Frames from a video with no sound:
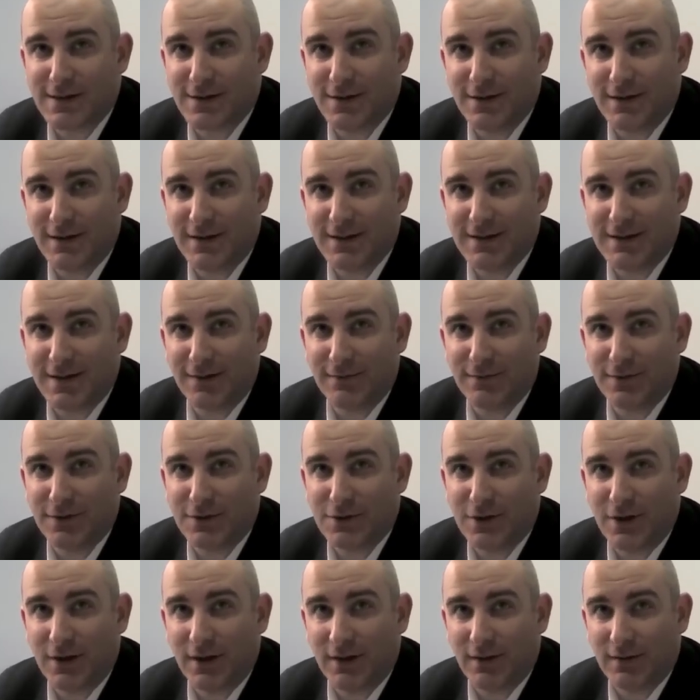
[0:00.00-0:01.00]

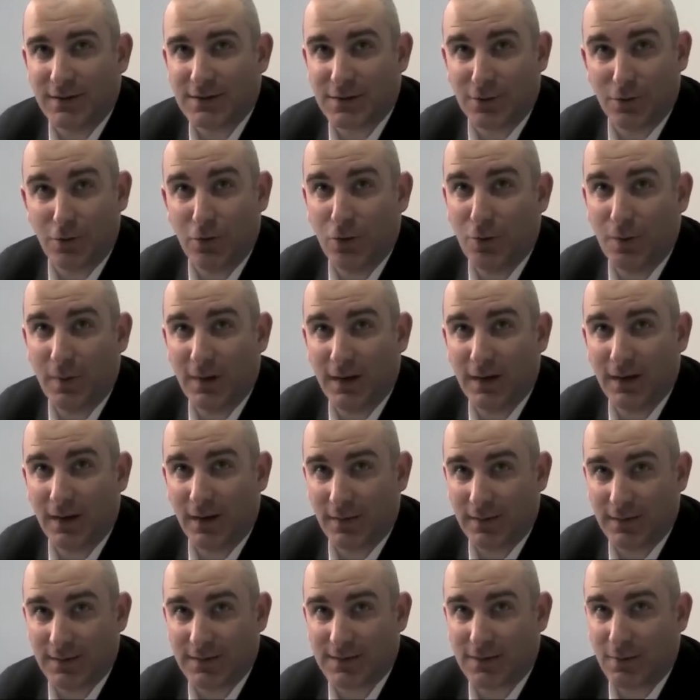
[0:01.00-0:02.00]
1973, so nobody
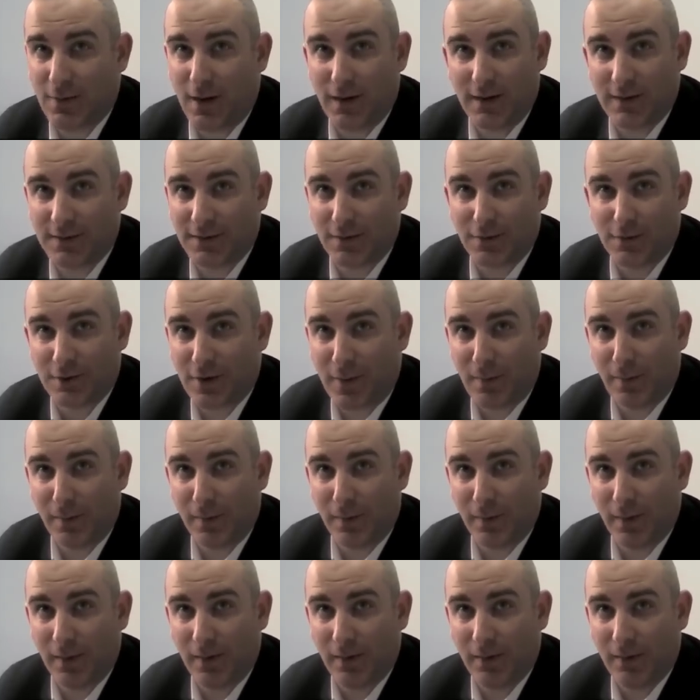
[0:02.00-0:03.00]
on the squad is
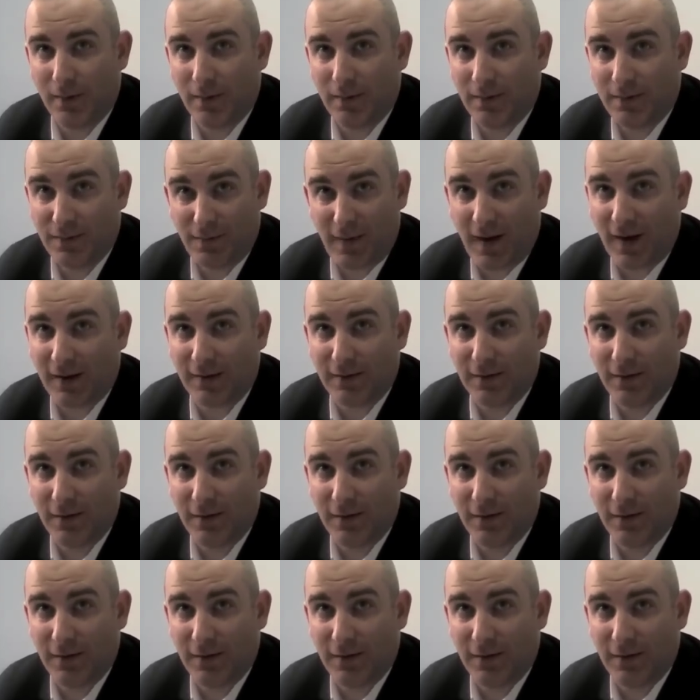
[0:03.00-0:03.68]
undroppable. It's fact.